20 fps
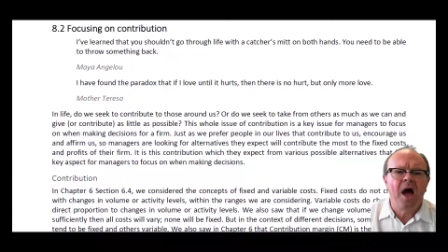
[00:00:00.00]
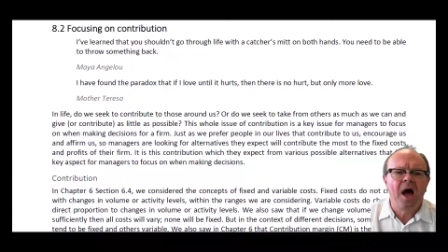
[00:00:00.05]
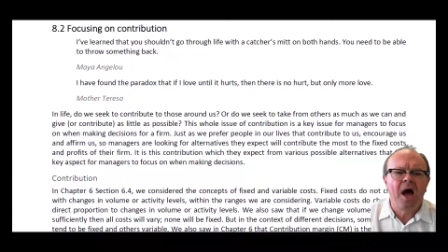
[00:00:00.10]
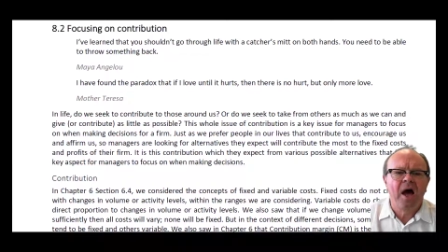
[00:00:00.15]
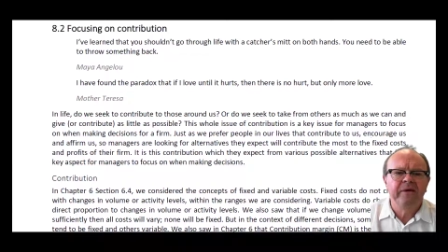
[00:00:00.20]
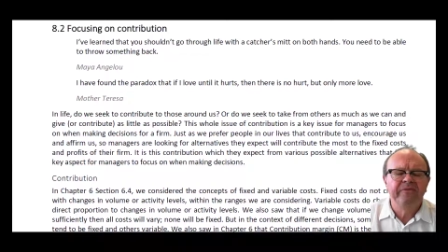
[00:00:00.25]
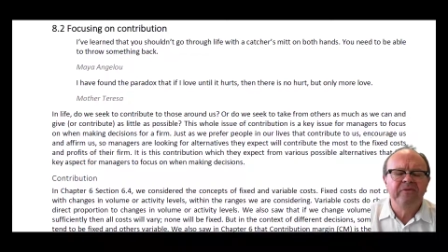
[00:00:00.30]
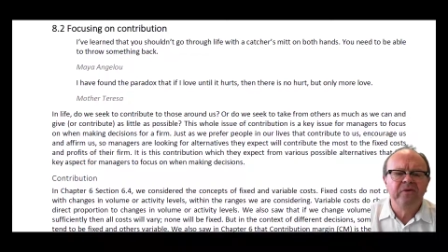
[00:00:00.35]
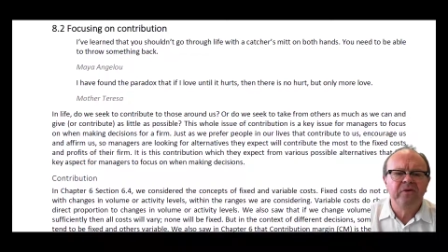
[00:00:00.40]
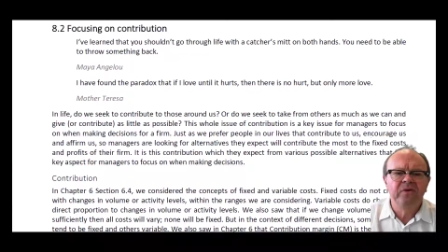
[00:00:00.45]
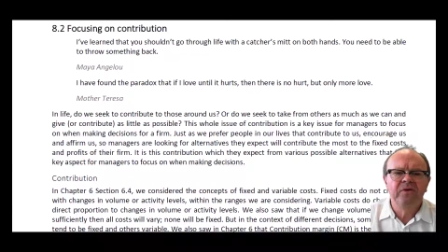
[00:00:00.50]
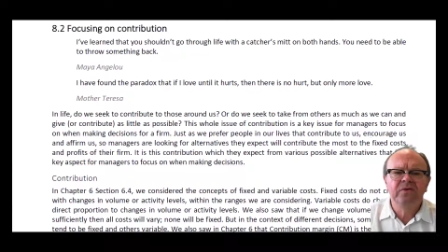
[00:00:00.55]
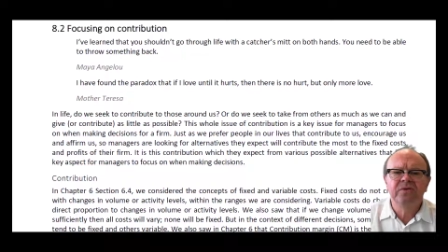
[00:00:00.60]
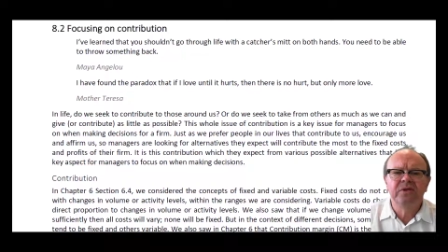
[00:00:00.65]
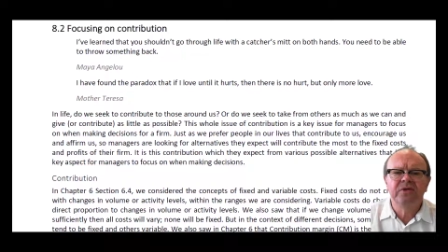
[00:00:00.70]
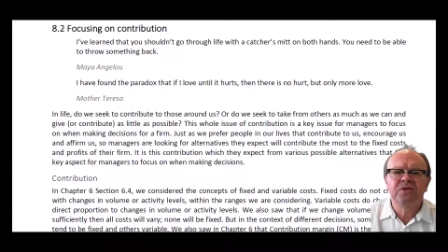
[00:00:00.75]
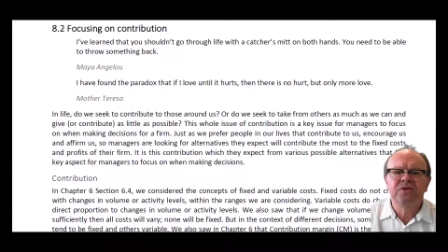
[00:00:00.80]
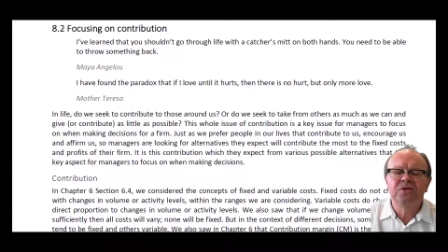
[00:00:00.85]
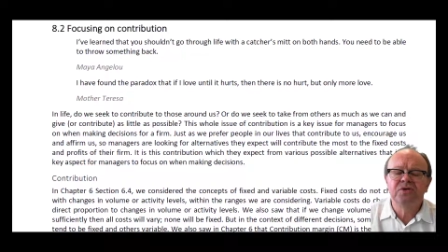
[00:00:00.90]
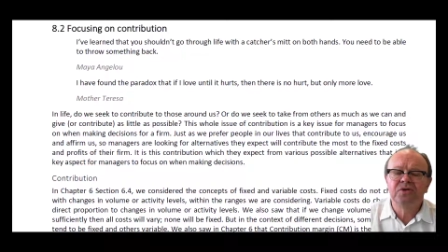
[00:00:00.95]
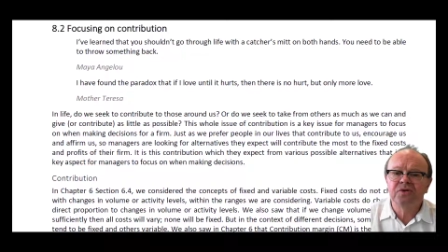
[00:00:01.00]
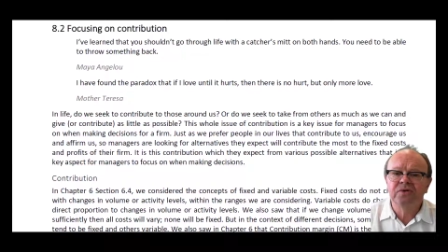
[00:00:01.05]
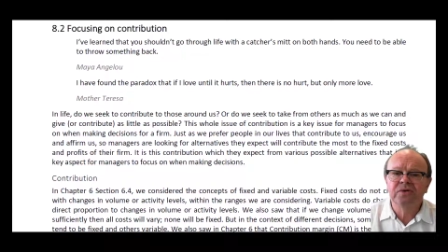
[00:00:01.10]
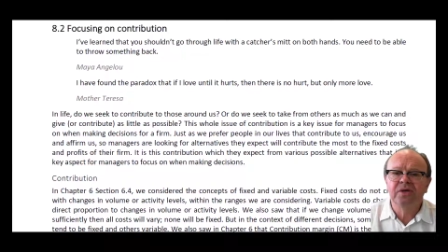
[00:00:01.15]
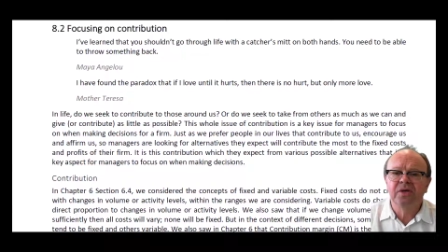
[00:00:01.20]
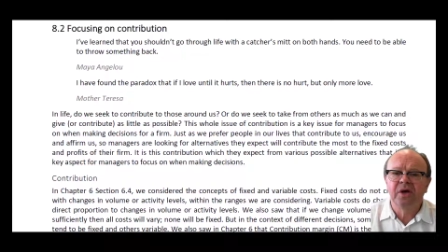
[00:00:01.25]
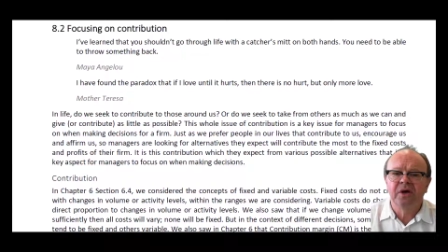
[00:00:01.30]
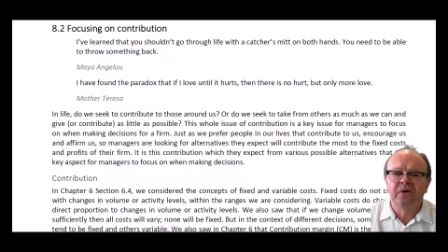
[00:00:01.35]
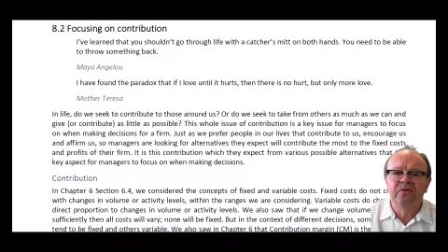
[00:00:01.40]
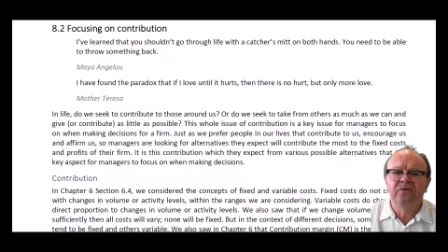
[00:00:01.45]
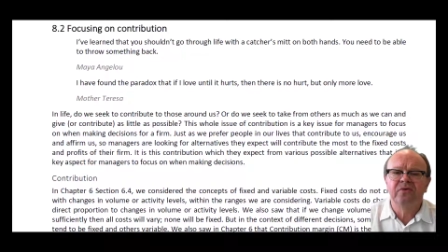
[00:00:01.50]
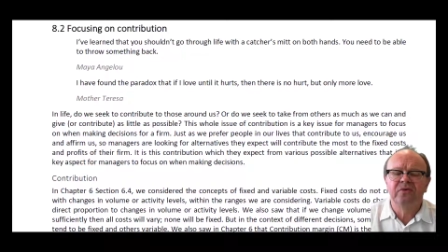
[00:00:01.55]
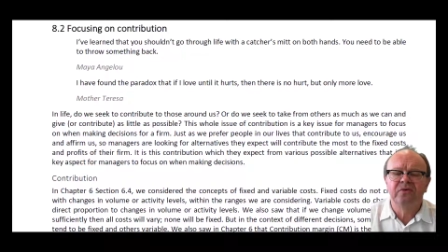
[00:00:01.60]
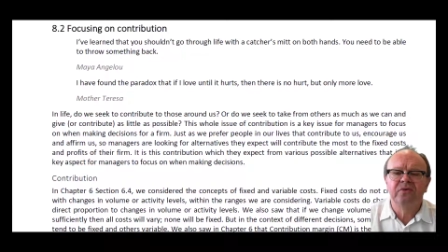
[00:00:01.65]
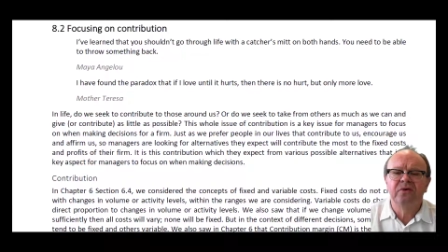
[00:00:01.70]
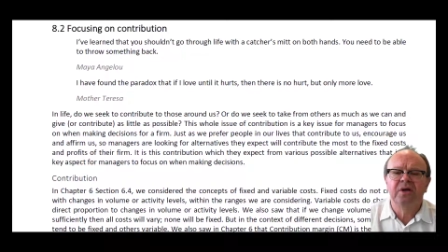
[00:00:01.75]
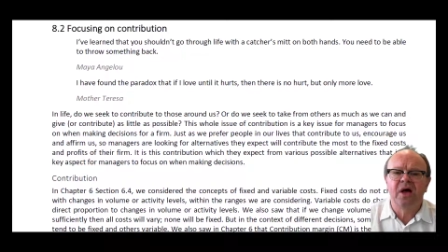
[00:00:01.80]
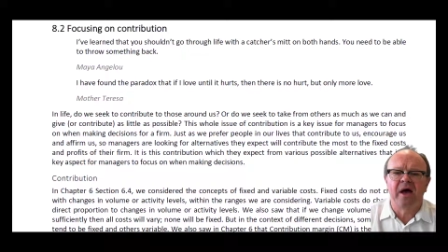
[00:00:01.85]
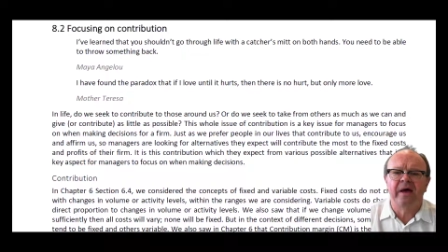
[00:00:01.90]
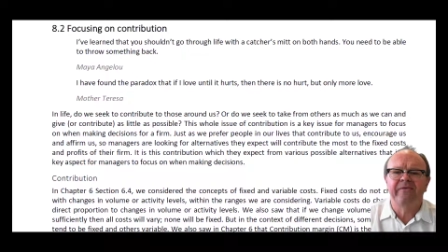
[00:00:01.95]
I've learned that you shouldn't go through
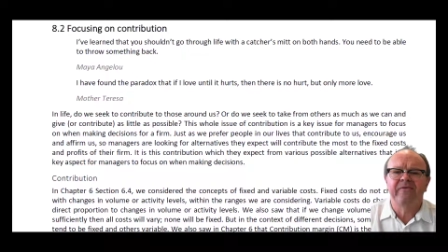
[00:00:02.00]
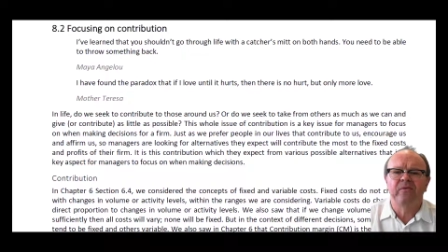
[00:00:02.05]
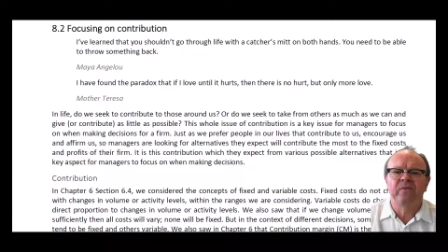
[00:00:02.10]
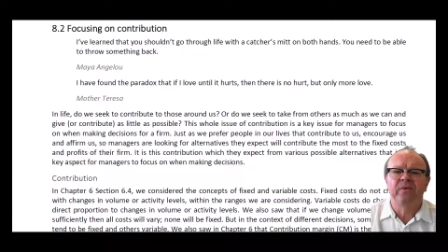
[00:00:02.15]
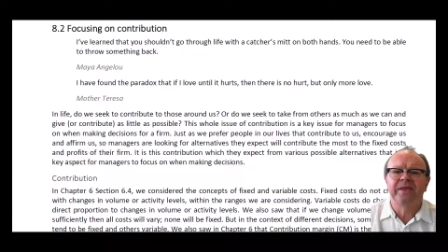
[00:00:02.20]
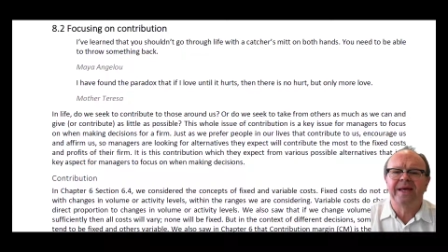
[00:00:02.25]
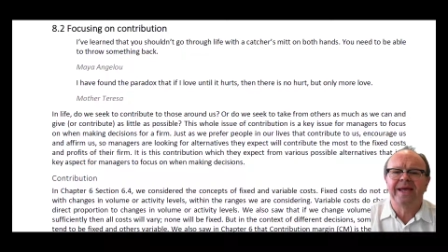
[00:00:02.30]
life with